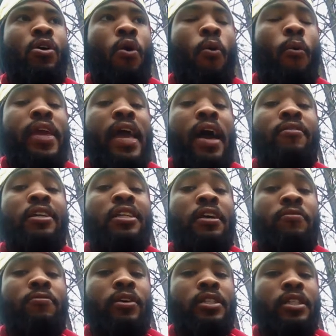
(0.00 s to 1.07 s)
we have a
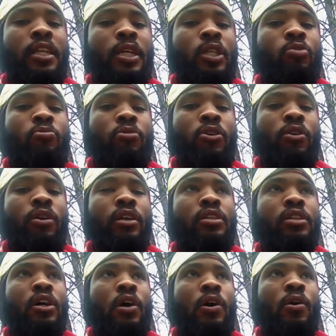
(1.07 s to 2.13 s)
difference in experience
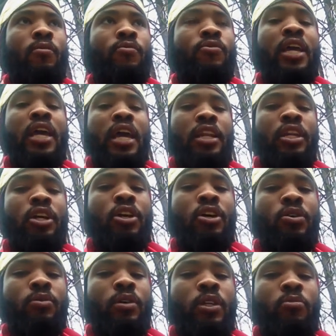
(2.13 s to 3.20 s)
of the
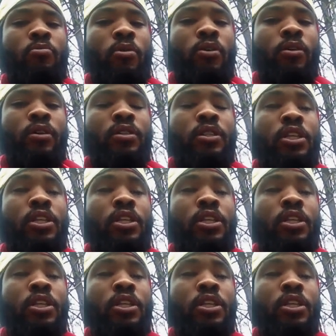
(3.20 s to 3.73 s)
indigo experience,